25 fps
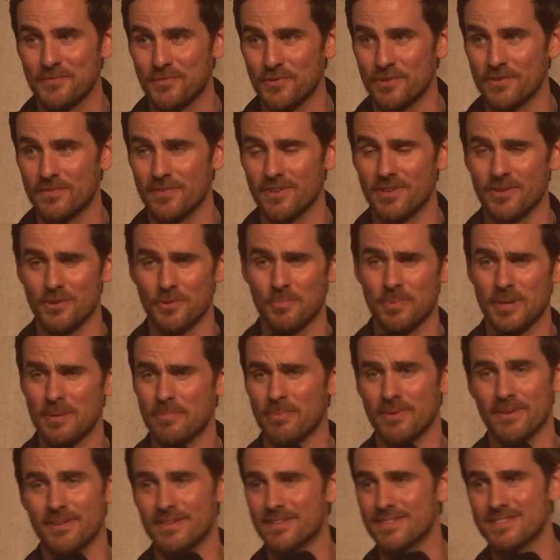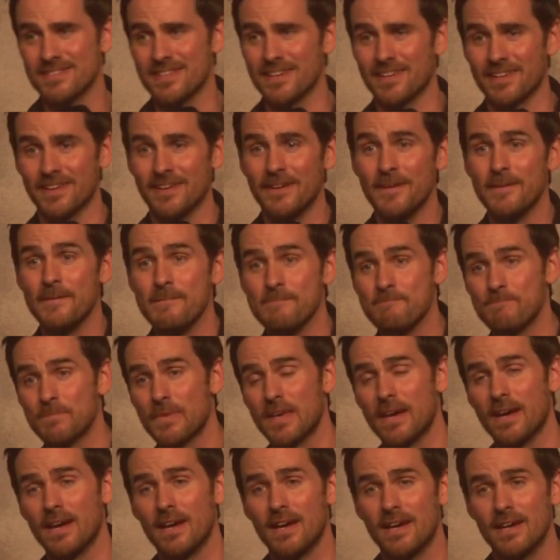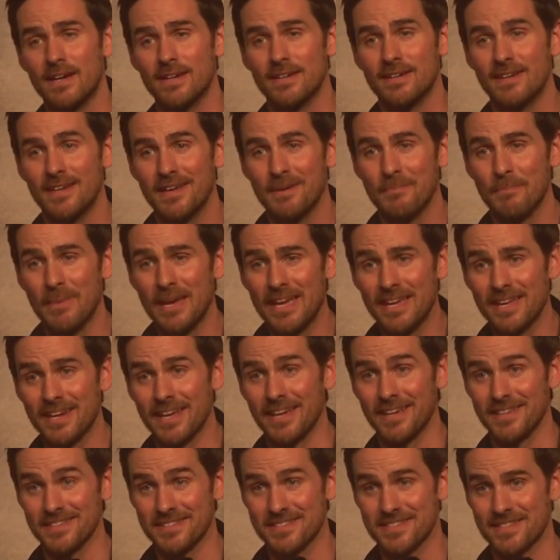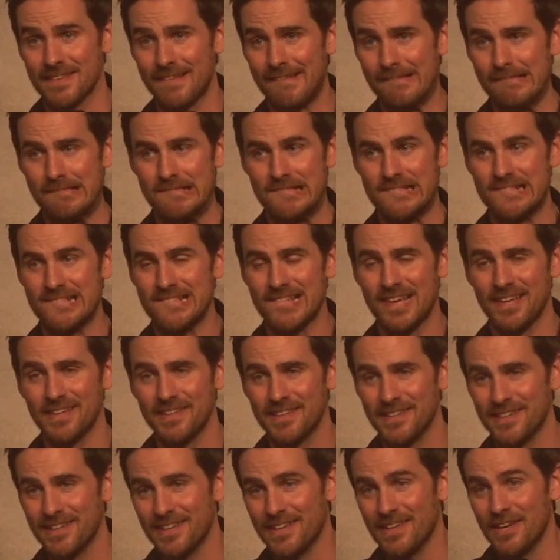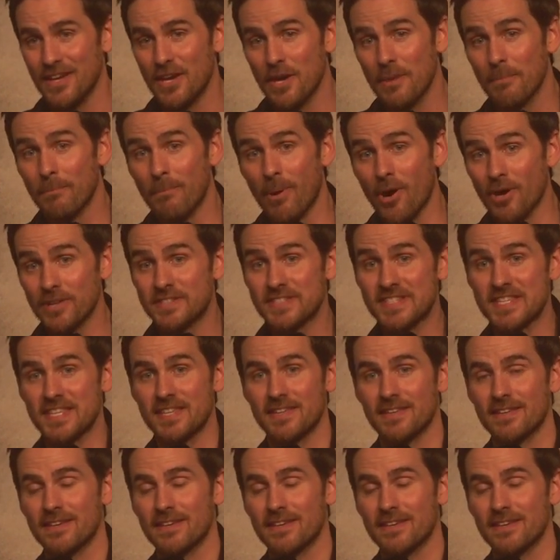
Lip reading: in front of a load of people. It's silly. Mayonnaise. But